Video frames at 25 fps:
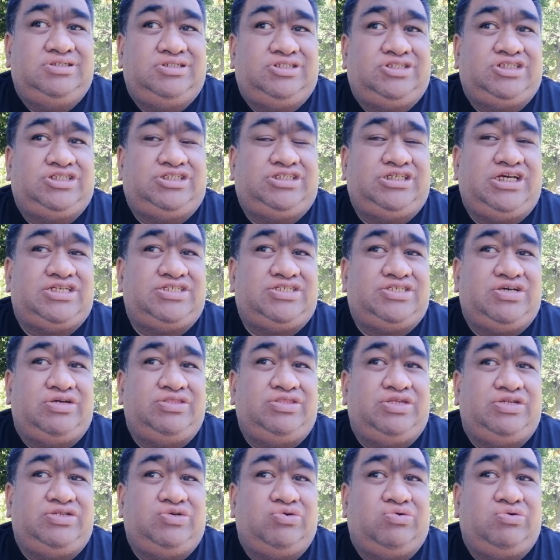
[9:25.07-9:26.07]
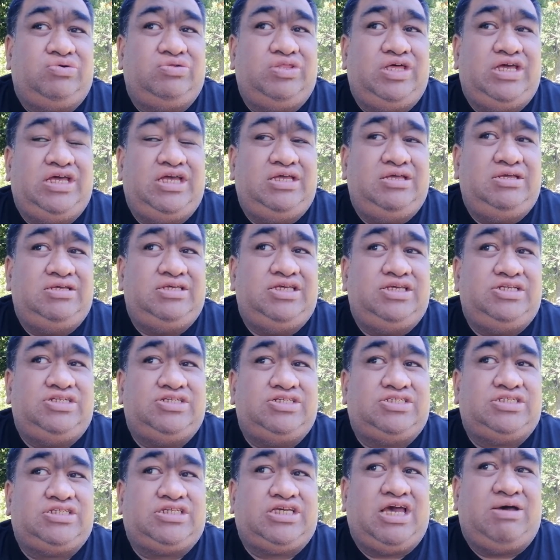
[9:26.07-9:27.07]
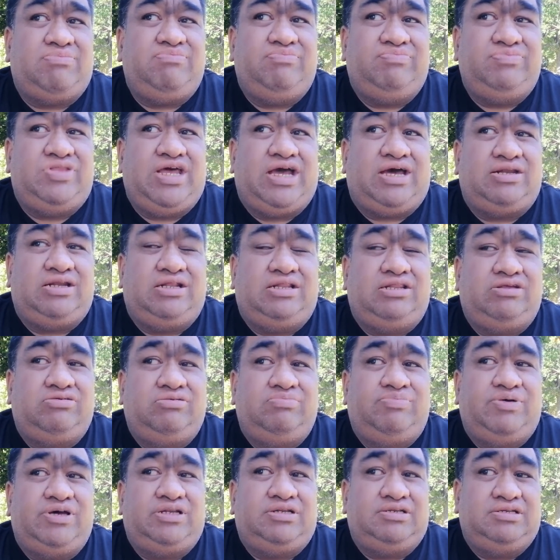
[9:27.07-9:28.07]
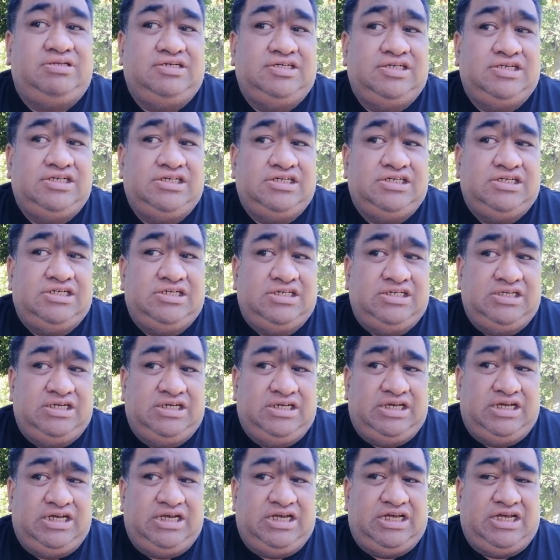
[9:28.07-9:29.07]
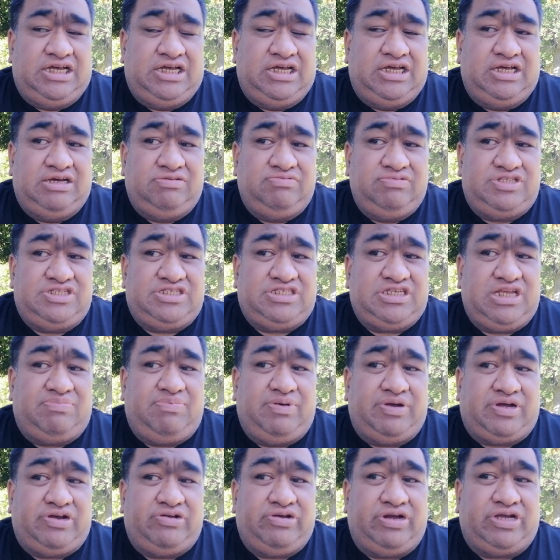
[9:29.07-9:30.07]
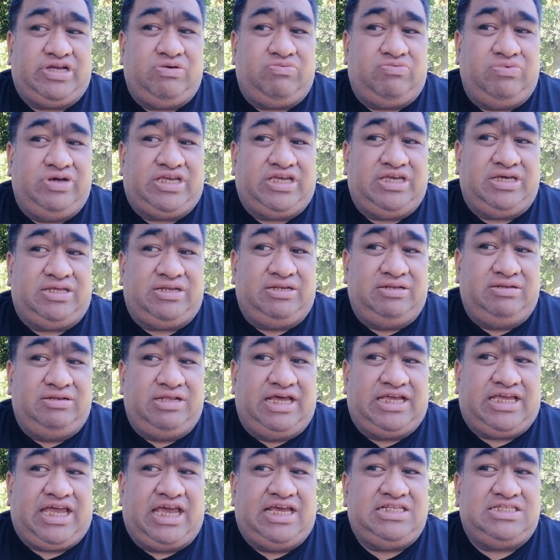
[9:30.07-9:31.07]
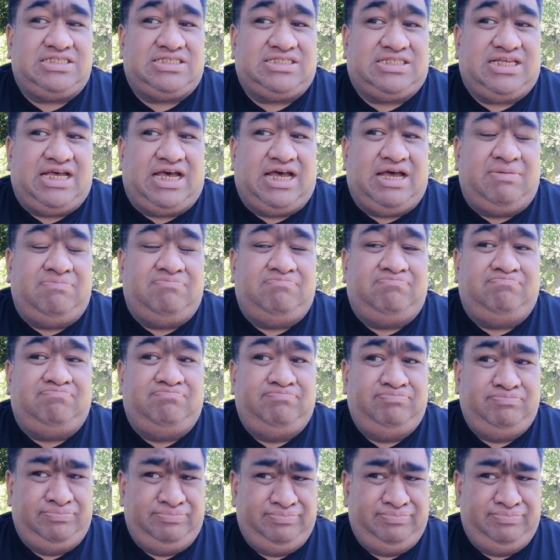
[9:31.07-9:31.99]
just outside the door there. You just come down a little bit. We'd set up a cricket wicket against the